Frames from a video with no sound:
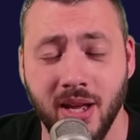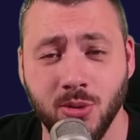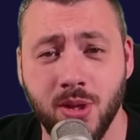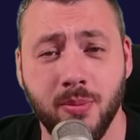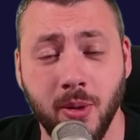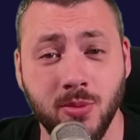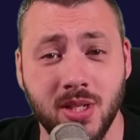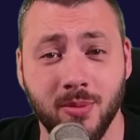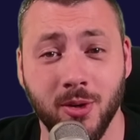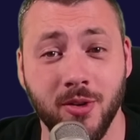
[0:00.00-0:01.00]
to the Bone
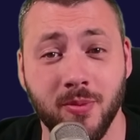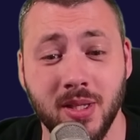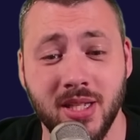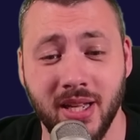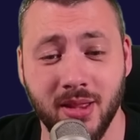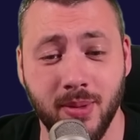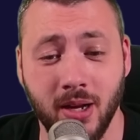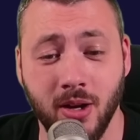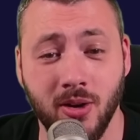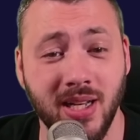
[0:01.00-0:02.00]
Summoner you've been seeing in the
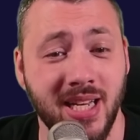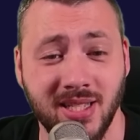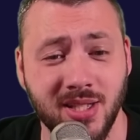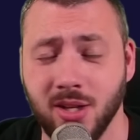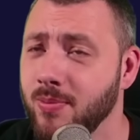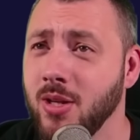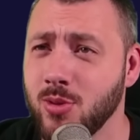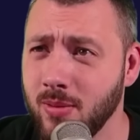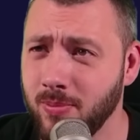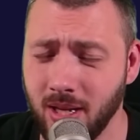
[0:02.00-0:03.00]
background, and yes, it's going to be
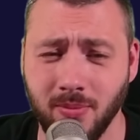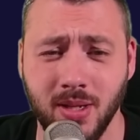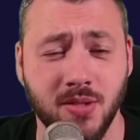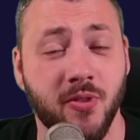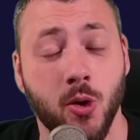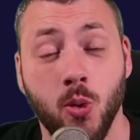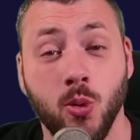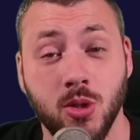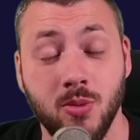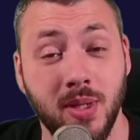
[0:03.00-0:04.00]
using Blood Mist for
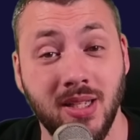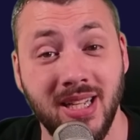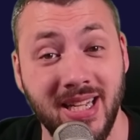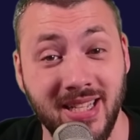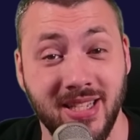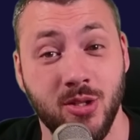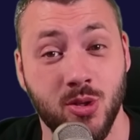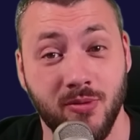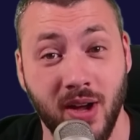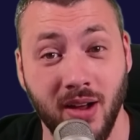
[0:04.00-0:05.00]
ultimate easy
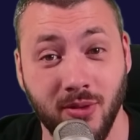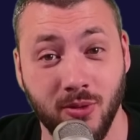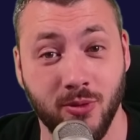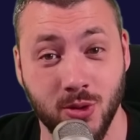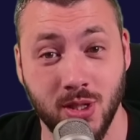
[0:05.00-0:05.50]
survival versus